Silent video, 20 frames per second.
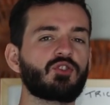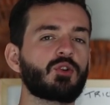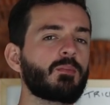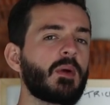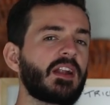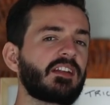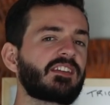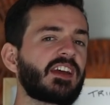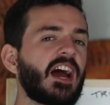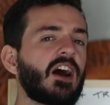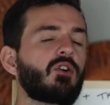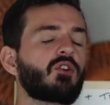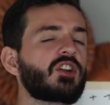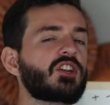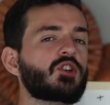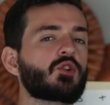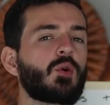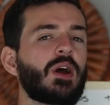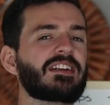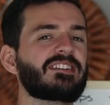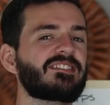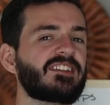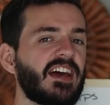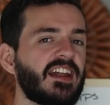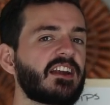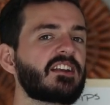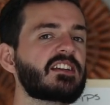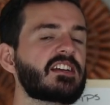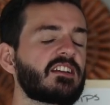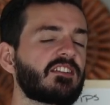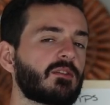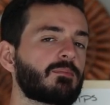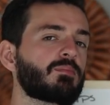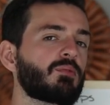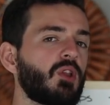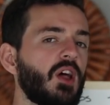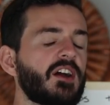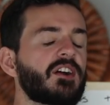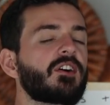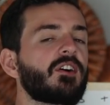your mentality, your identity as a
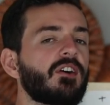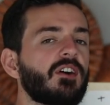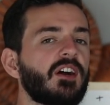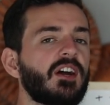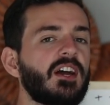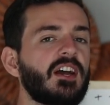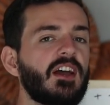player.